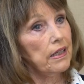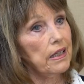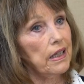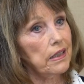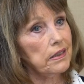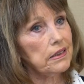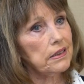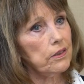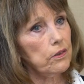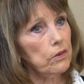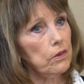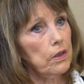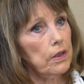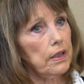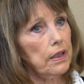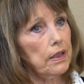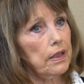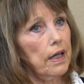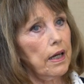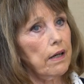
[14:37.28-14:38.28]
Yes, they were
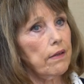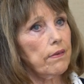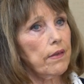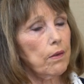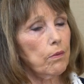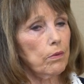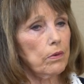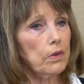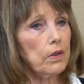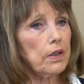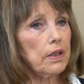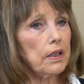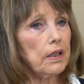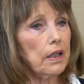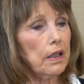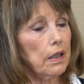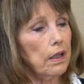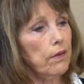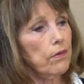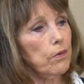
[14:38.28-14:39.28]
looking
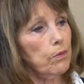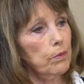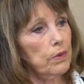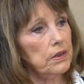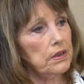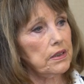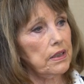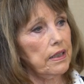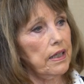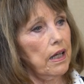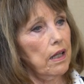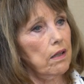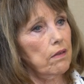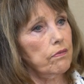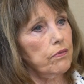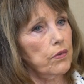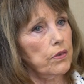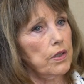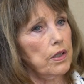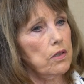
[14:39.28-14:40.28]
at other ones in
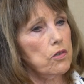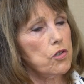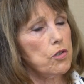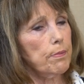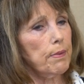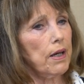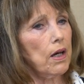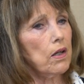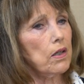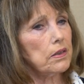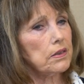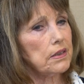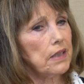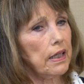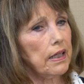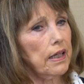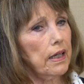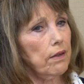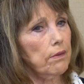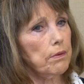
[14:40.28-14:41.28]
California, and to be honest, I
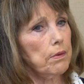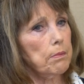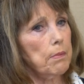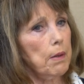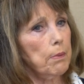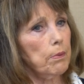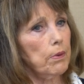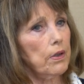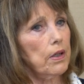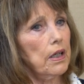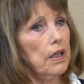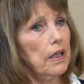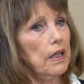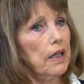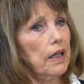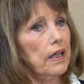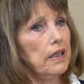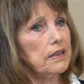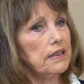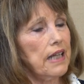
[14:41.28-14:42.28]
can't remember
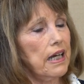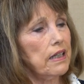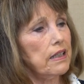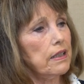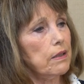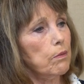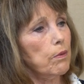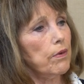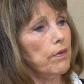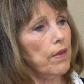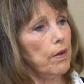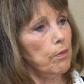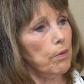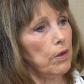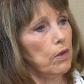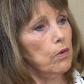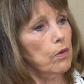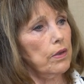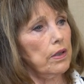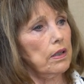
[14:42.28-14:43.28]
exactly where they were
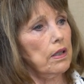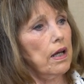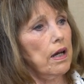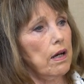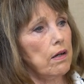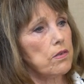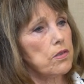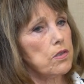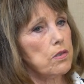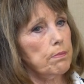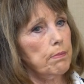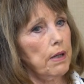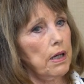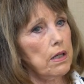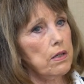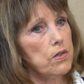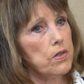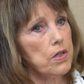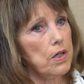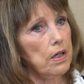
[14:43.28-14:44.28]
going next,
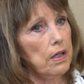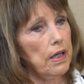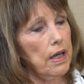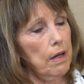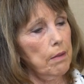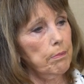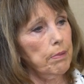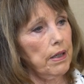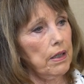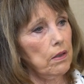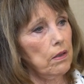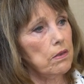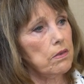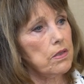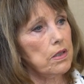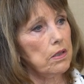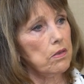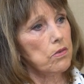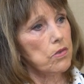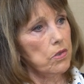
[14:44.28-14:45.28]
but Camp
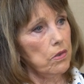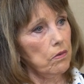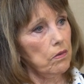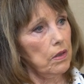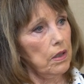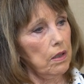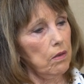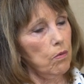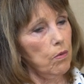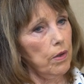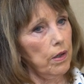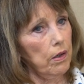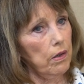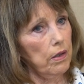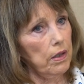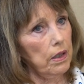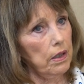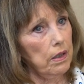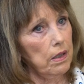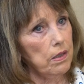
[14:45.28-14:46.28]
Pendleton, certainly where
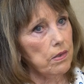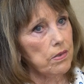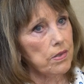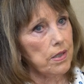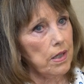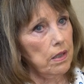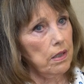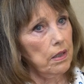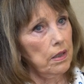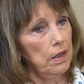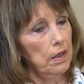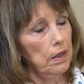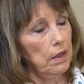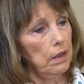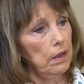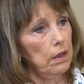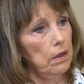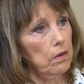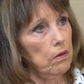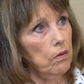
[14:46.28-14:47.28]
it is,
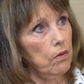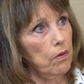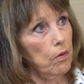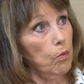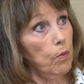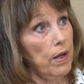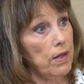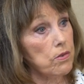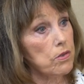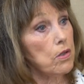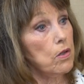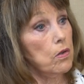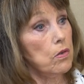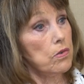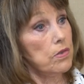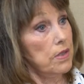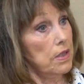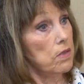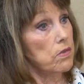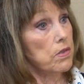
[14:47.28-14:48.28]
you know, the West
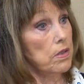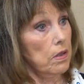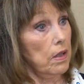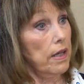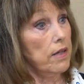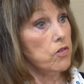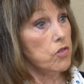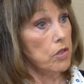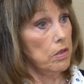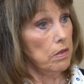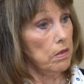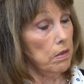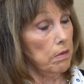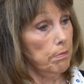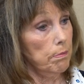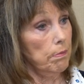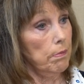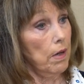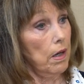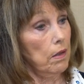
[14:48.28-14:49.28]
Coast installation,
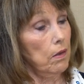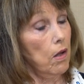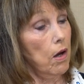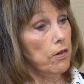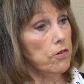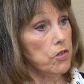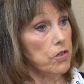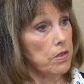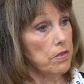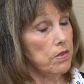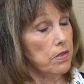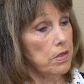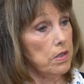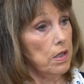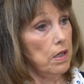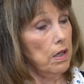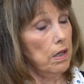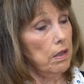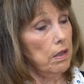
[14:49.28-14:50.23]
largest